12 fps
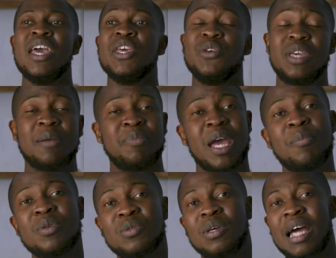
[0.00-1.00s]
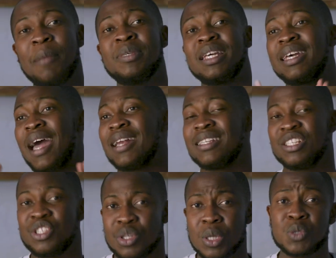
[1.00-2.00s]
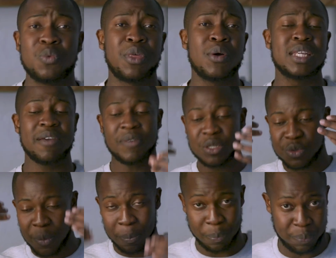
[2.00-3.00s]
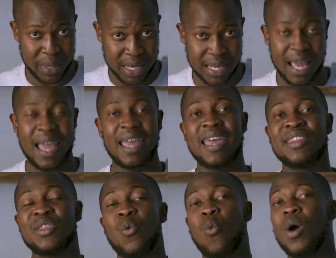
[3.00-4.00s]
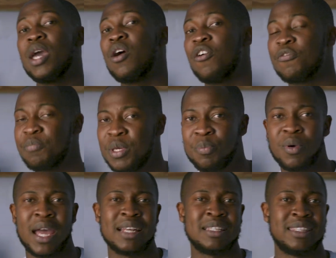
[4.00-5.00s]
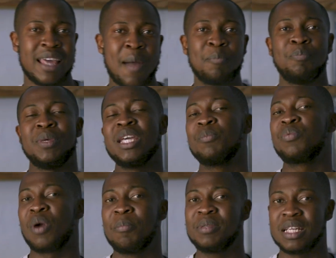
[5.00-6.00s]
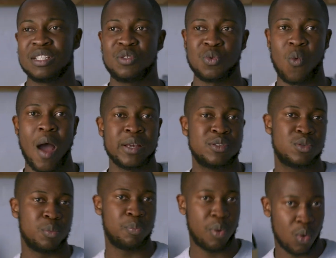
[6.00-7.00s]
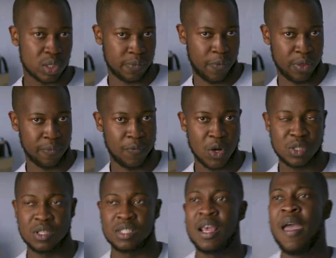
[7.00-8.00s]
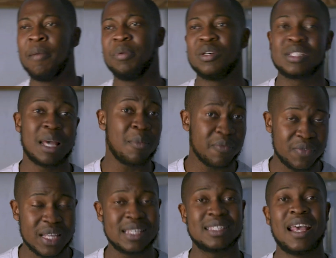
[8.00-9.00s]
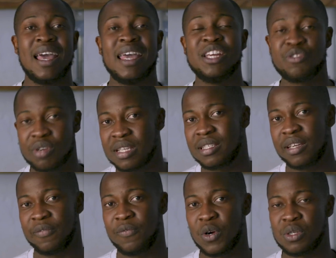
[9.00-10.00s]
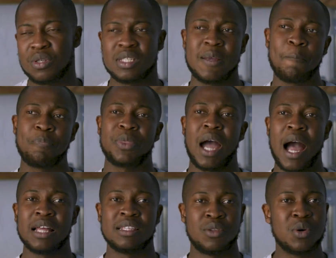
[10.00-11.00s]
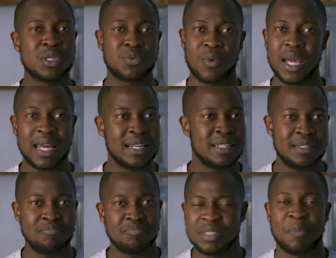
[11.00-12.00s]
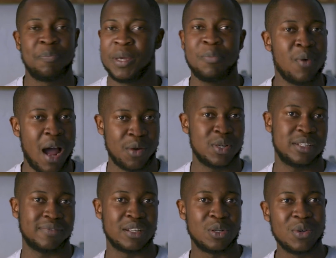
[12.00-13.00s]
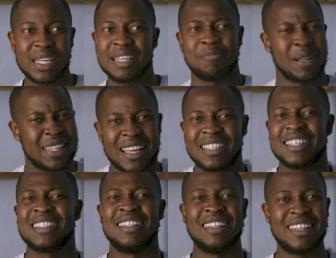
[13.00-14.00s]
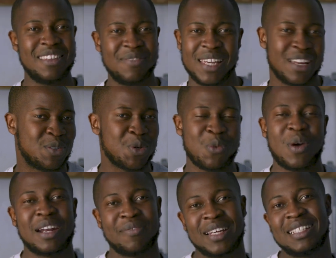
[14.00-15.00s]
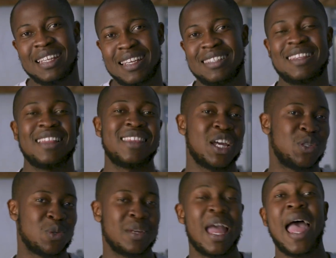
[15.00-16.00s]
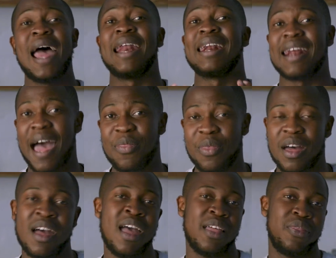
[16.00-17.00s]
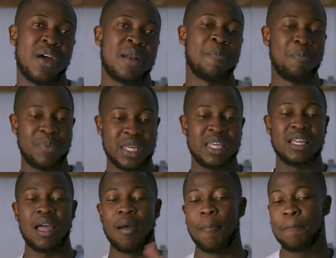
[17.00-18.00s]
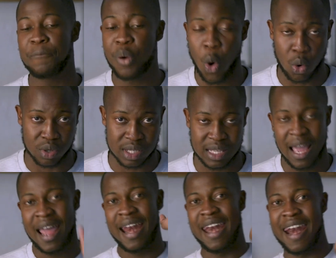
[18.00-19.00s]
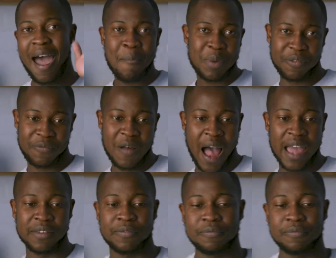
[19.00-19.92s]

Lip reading: you can be able to capture candid shots without having to be in the way of people and them being prompted to want to pose for the photos. Because some of these interesting photos are those when the people are not even looking, but they're just living and doing whatever it is that they're doing rather than be posed. Number five,